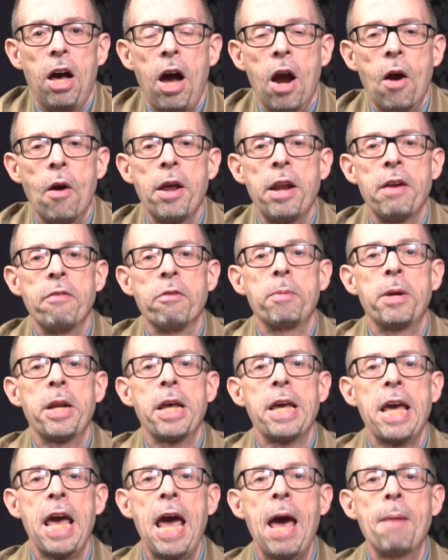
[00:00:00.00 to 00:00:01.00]
All right,
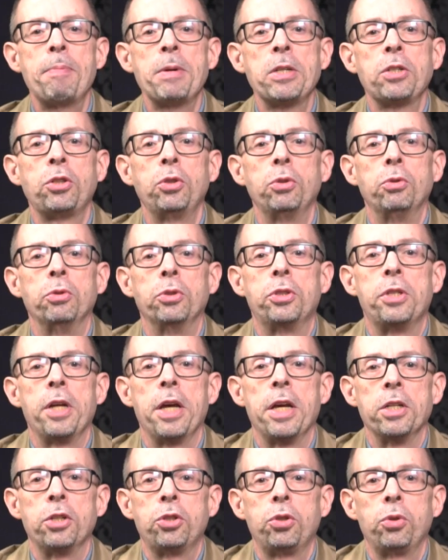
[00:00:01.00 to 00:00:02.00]
everybody, happy
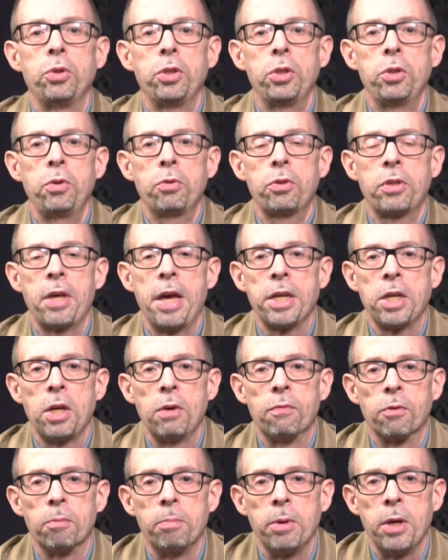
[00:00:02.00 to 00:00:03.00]
Tuesday to you. Thank
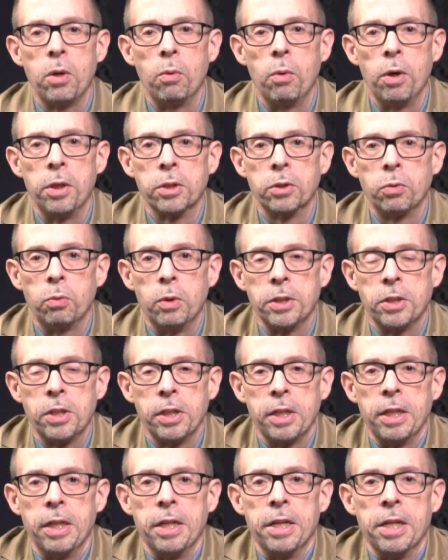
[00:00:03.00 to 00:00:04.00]
you for being with us once
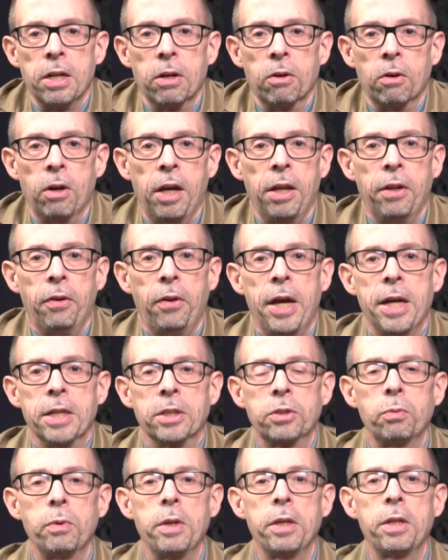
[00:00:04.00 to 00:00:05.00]
again here on
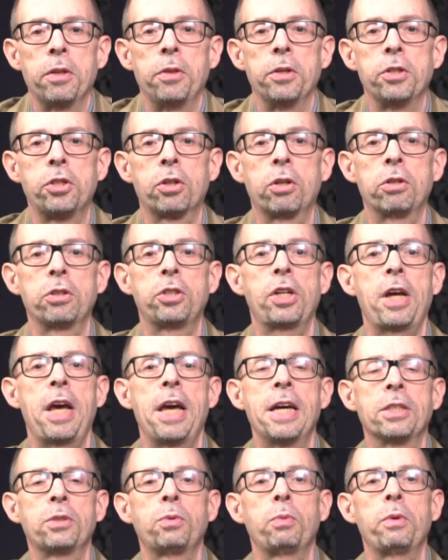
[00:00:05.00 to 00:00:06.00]
Last Week in the Church.
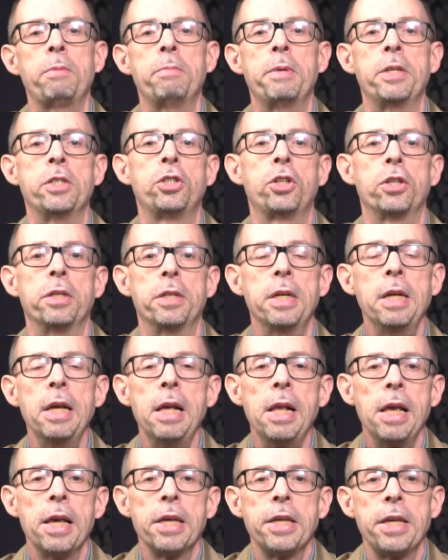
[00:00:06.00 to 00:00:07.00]
As we mentioned,
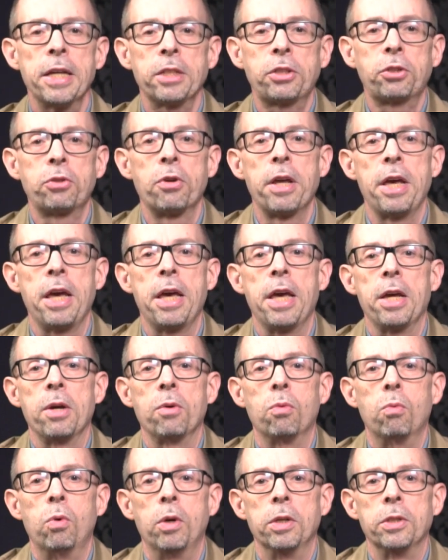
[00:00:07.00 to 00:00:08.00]
yesterday
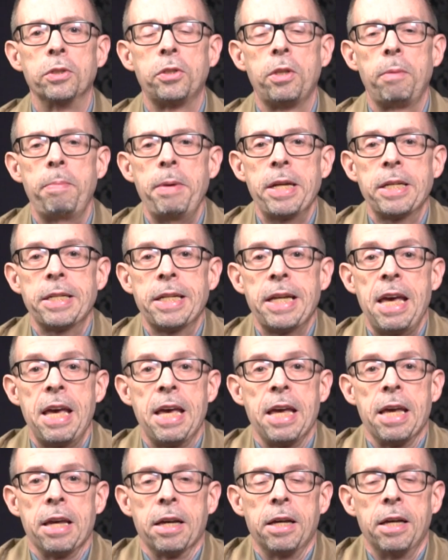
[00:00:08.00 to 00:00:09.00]
was the big
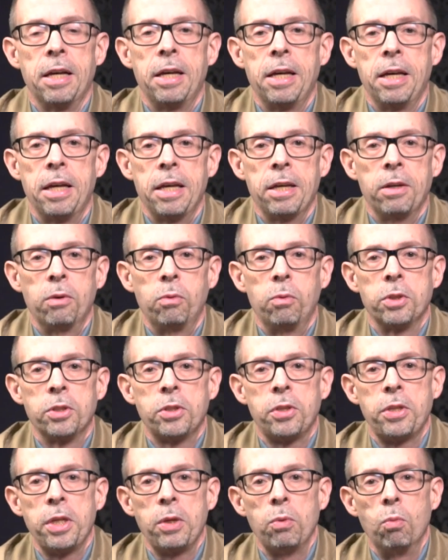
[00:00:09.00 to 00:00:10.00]
day. It
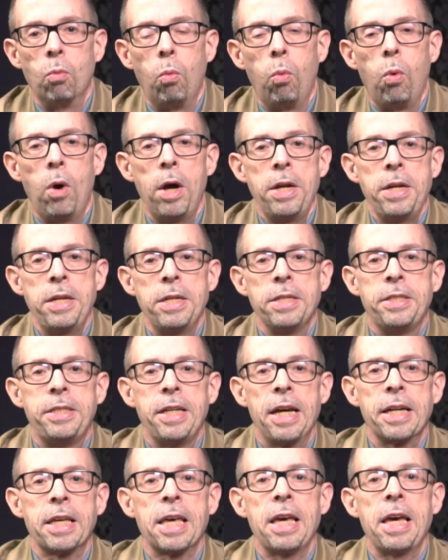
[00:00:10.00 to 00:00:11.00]
was the one
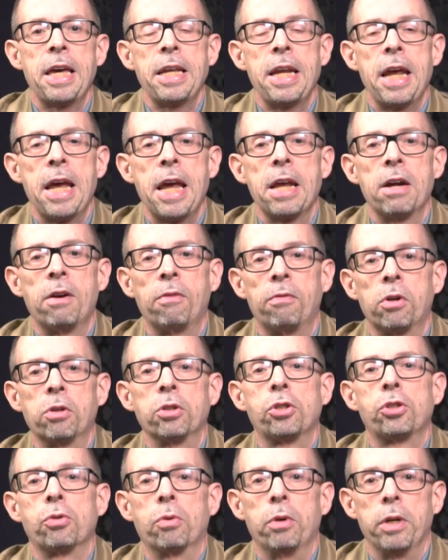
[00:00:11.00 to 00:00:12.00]
decade
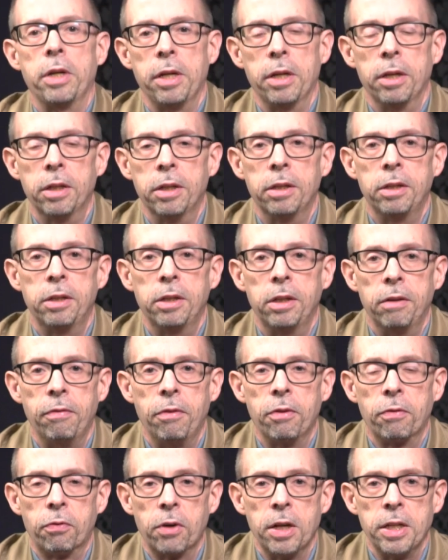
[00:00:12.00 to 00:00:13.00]
anniversary
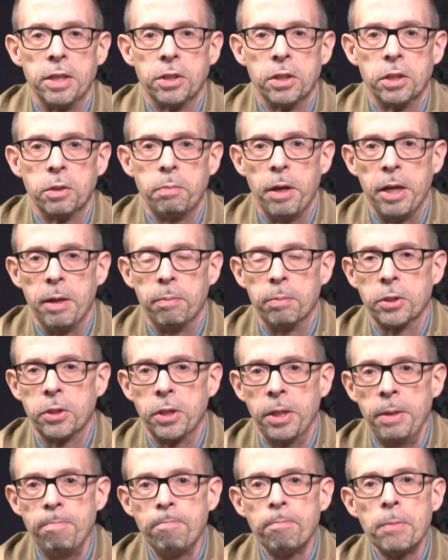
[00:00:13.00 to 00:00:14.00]
of the Francis
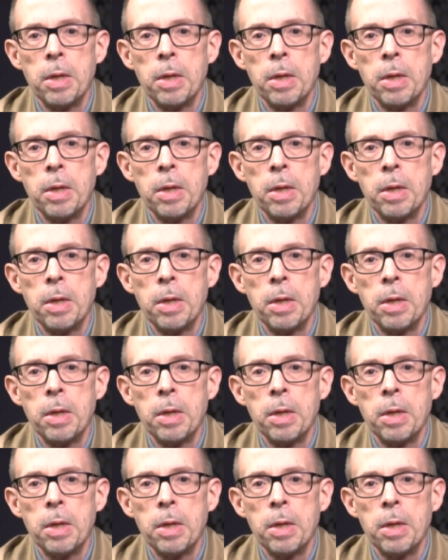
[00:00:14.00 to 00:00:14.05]
papacy.